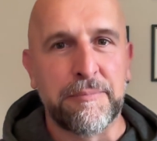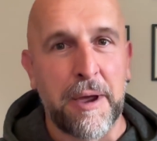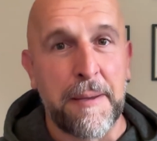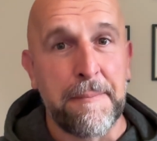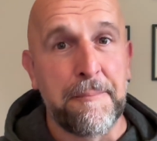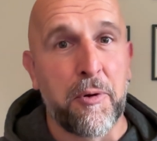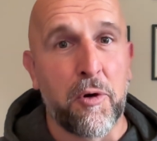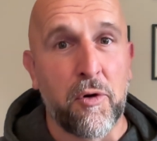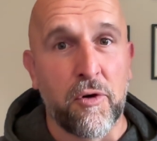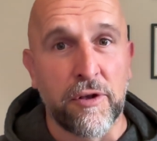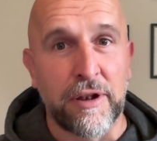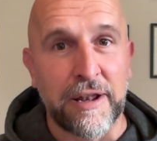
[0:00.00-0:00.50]
But
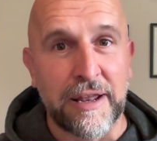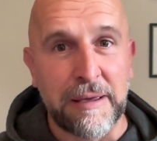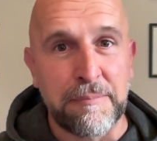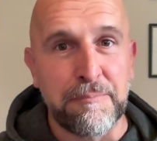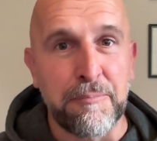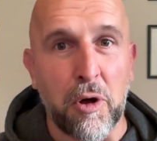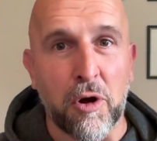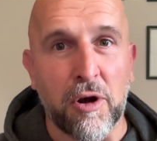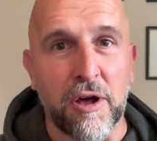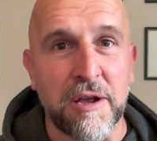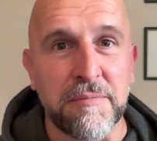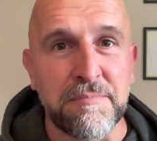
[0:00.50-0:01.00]
importantly,
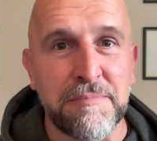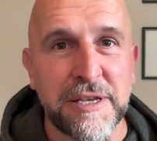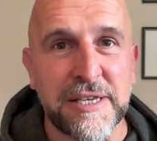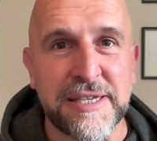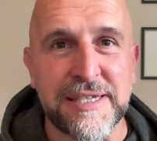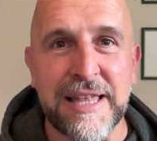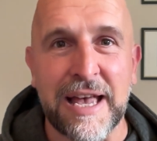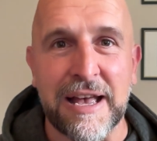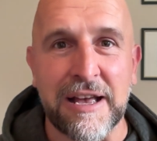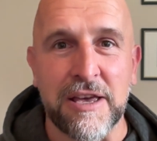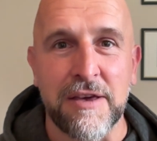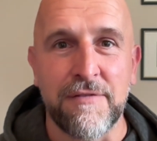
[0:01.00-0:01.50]
Pollard
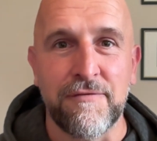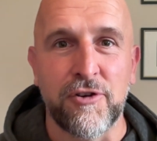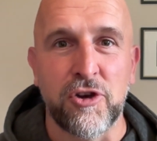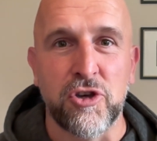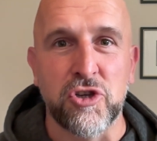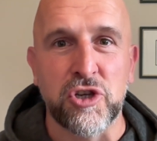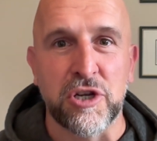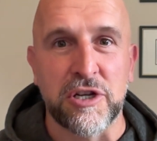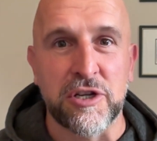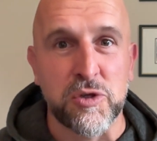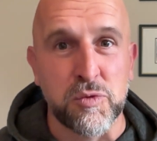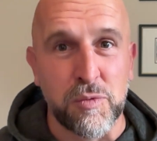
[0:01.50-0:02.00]
missed that
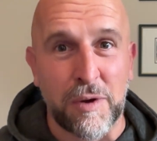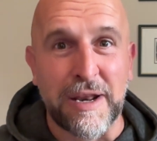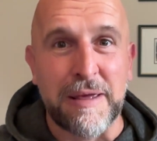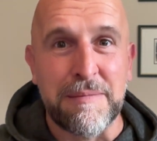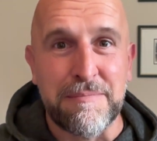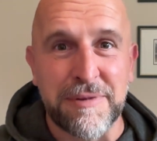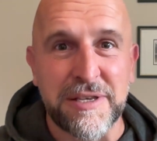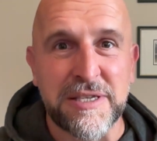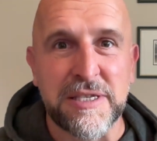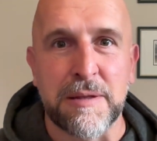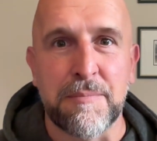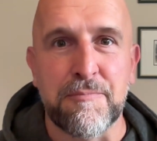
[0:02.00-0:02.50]
conversion as well. He
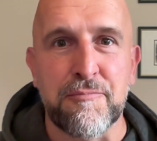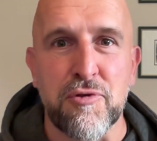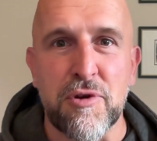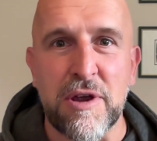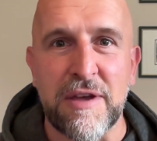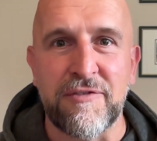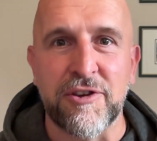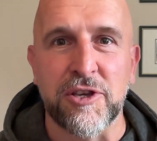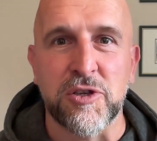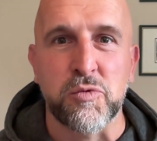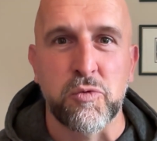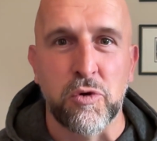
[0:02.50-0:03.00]
missed the
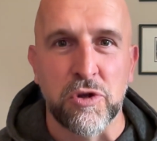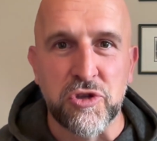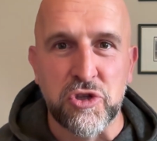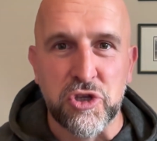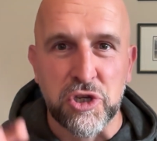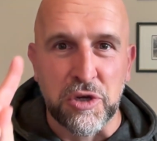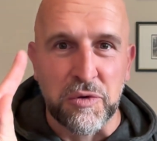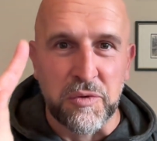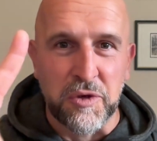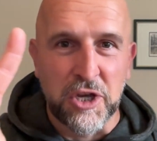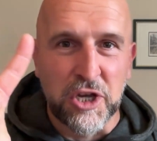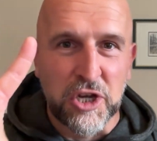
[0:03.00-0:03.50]
previous one
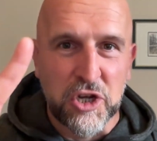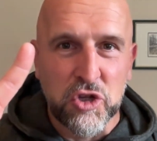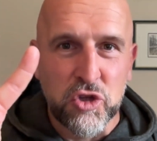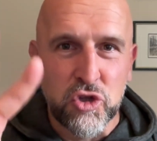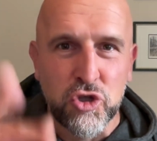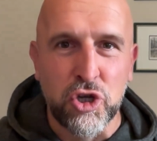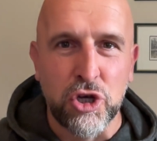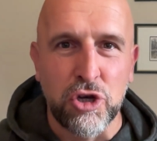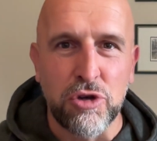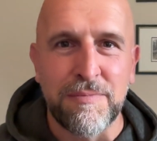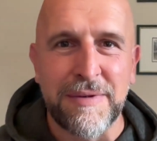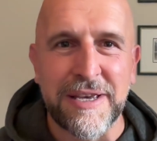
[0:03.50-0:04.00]
too.
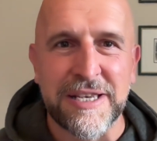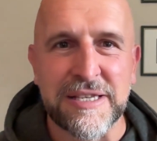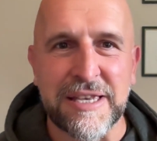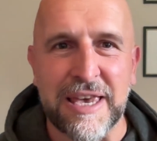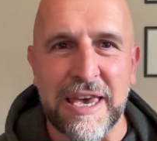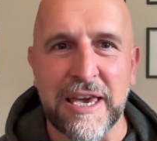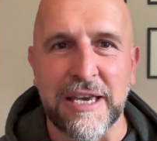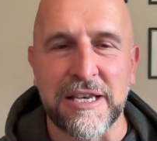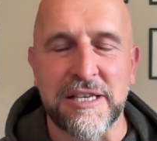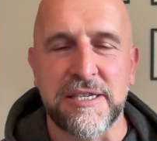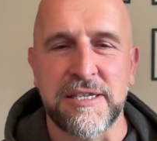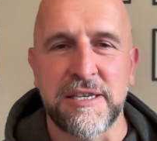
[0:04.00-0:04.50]
2 missed
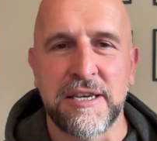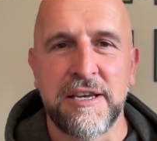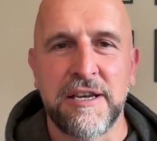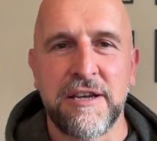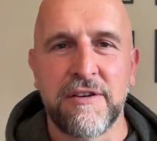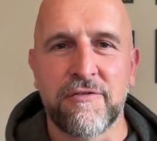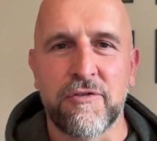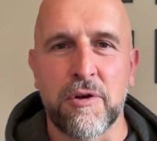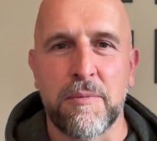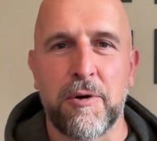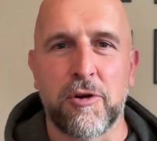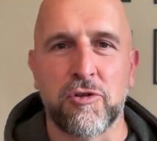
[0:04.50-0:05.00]
kicks
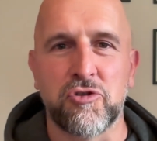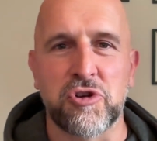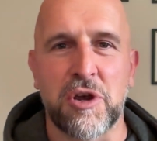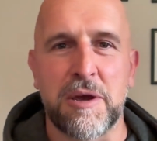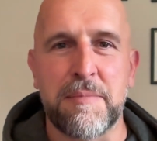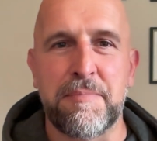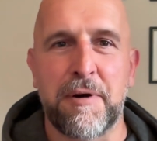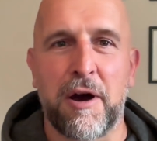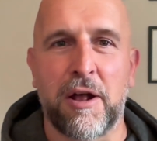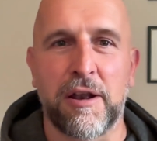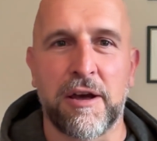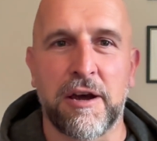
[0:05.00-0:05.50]
from
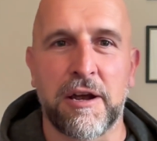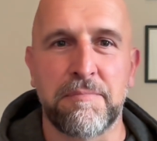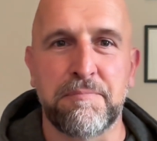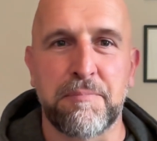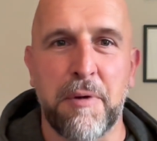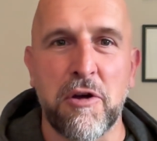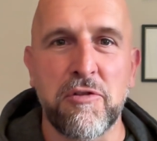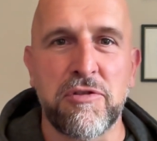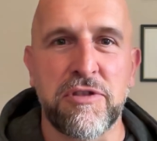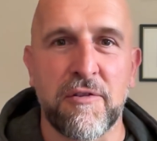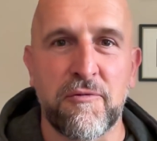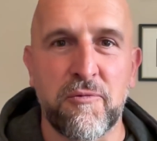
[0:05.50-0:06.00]
Andre Pollard,
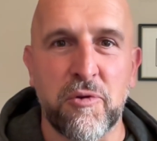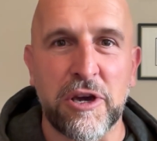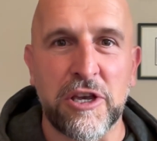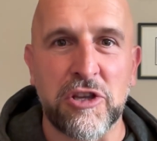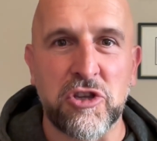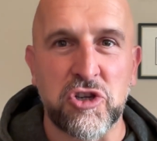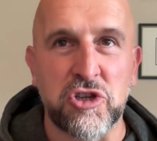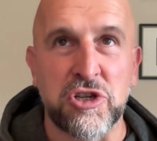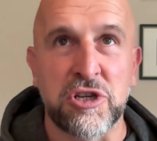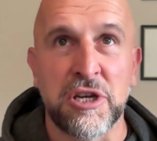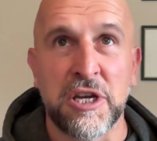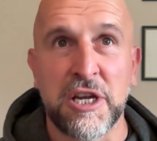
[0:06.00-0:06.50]
both of
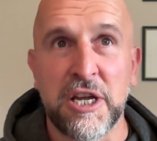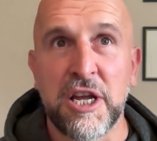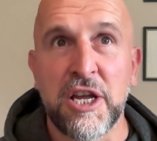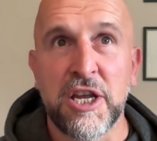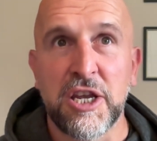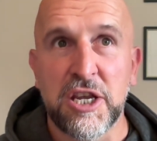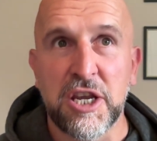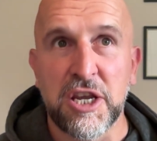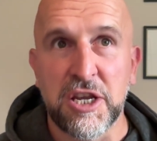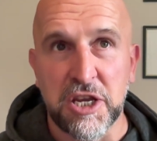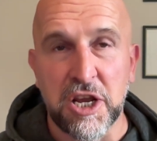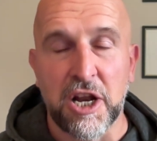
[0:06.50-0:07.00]
which,
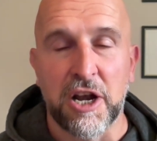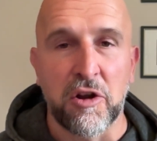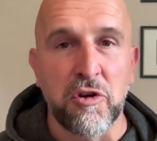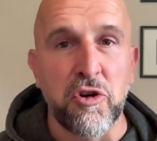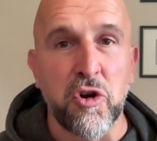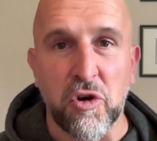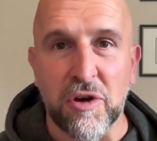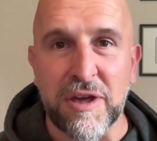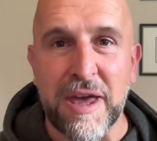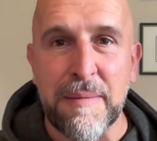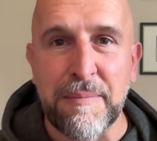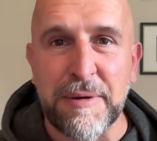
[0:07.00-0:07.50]

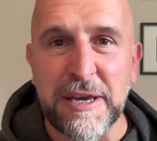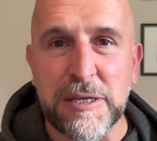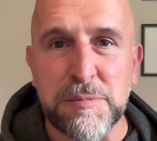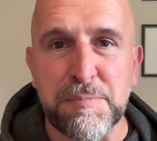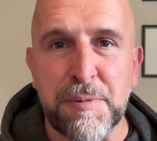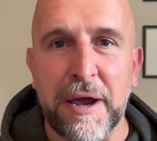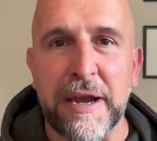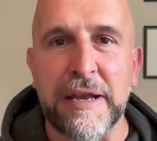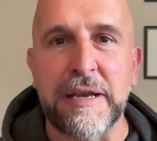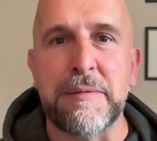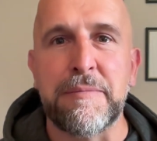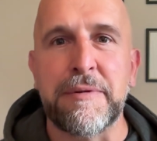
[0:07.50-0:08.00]
not gimmies
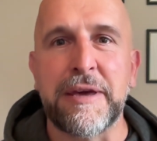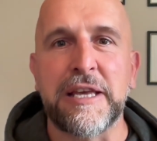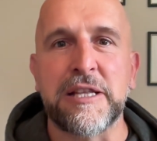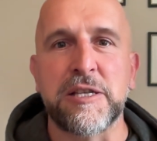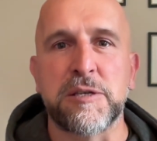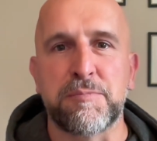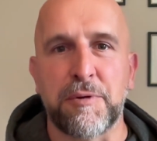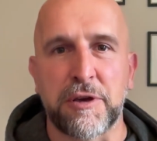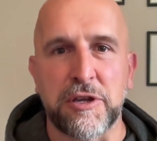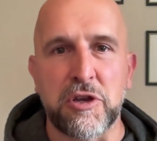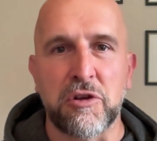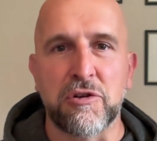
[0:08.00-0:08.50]
by any
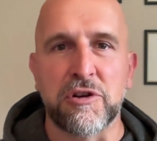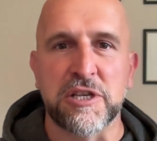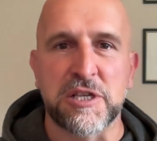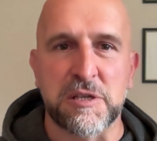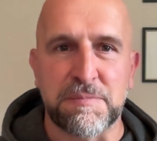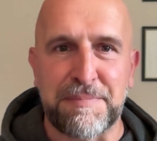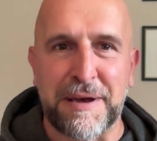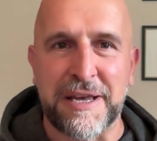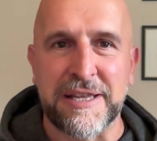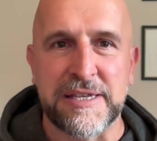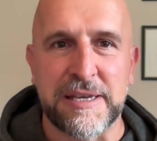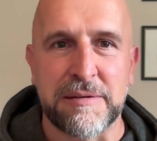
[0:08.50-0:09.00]
means, but you'd
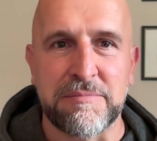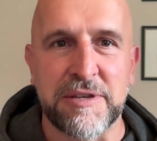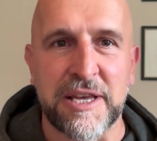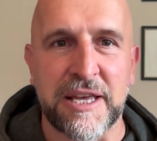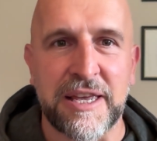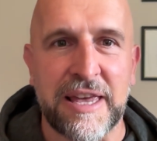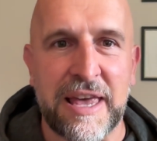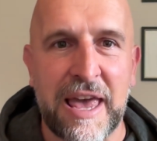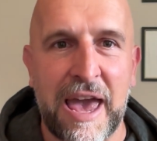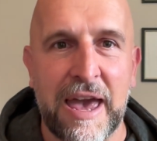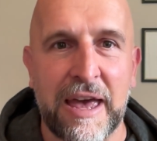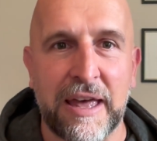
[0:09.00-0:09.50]
expect him to
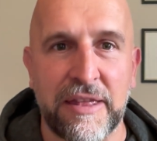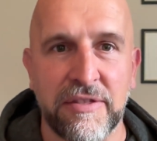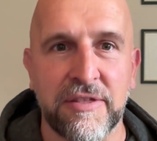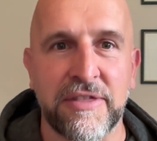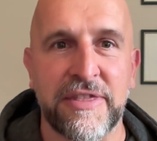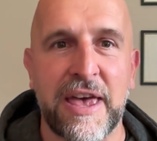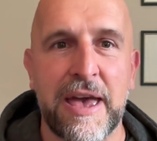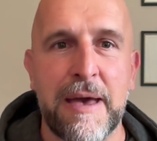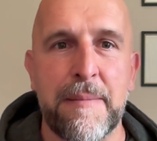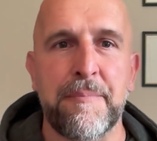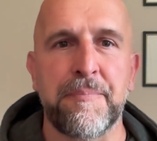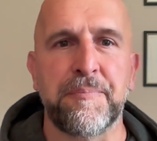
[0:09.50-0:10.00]
get
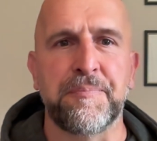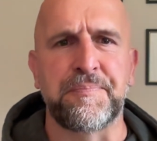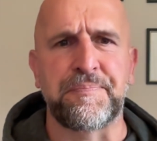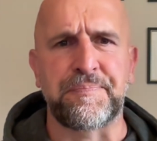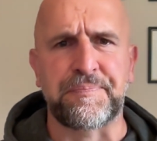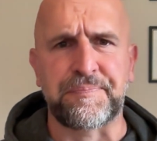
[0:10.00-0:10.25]
them.